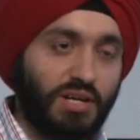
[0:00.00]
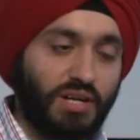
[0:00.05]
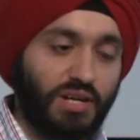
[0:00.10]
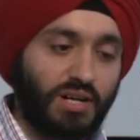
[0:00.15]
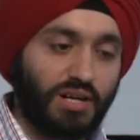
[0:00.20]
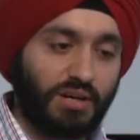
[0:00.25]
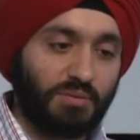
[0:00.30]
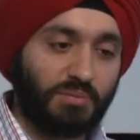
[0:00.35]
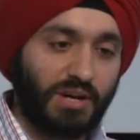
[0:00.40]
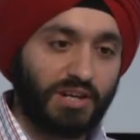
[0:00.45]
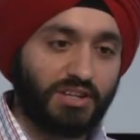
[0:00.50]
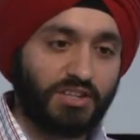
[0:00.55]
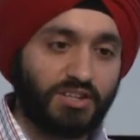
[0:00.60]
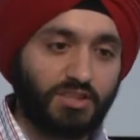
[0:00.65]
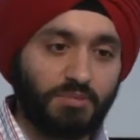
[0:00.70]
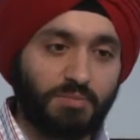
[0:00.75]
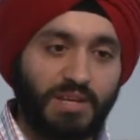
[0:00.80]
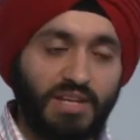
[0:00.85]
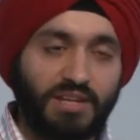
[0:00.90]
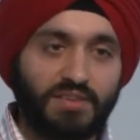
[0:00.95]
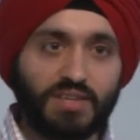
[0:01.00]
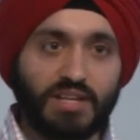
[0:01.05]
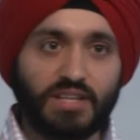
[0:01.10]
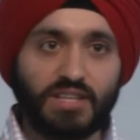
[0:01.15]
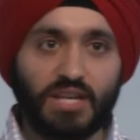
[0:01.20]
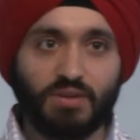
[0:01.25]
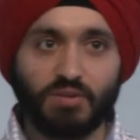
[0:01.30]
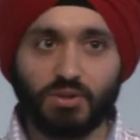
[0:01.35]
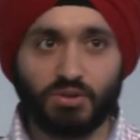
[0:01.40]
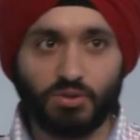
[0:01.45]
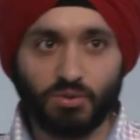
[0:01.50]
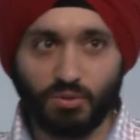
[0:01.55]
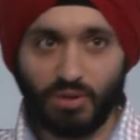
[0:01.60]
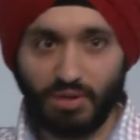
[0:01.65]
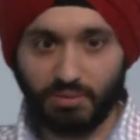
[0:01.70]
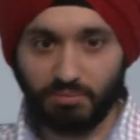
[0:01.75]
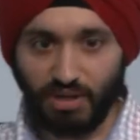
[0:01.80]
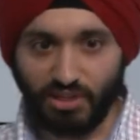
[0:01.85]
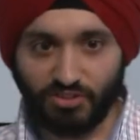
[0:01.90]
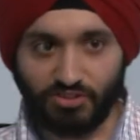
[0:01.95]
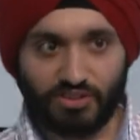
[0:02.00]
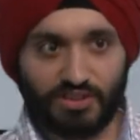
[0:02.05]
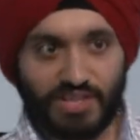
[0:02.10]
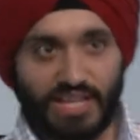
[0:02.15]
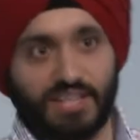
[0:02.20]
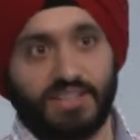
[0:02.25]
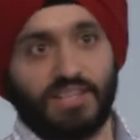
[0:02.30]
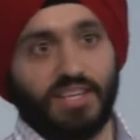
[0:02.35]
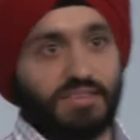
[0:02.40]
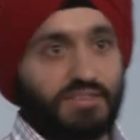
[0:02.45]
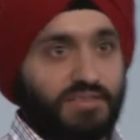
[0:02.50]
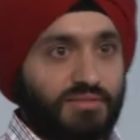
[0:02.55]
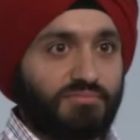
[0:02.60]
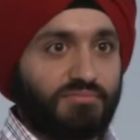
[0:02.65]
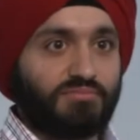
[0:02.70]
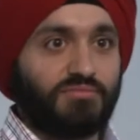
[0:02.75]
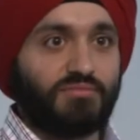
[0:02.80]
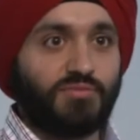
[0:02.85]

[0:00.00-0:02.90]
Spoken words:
participants, and they were doing punches like this.